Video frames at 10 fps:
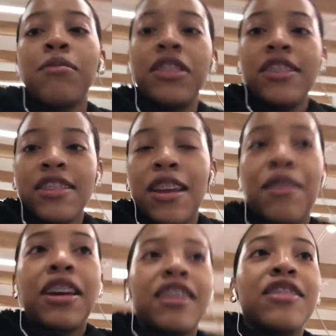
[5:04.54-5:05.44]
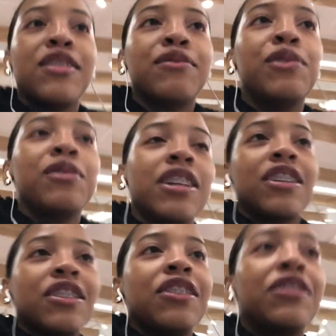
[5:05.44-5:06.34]
are we just now getting into the food
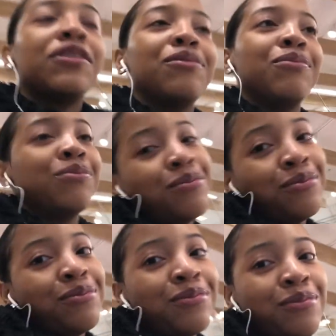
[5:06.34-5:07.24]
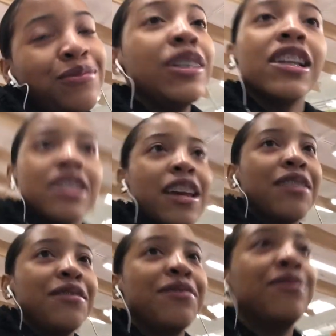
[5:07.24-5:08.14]
section, y'all? Just now.
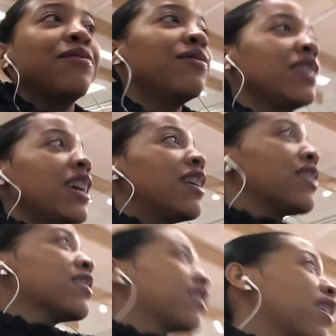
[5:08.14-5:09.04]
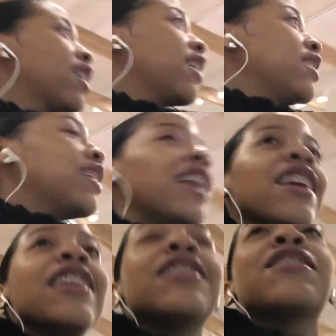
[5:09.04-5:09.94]
Just. The
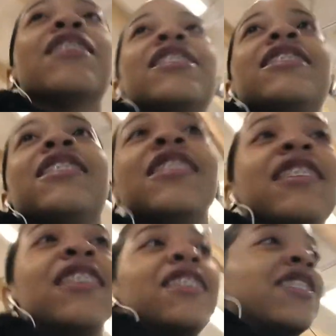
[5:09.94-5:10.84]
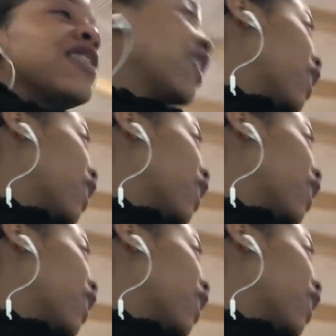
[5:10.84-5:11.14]
lady is crazy. She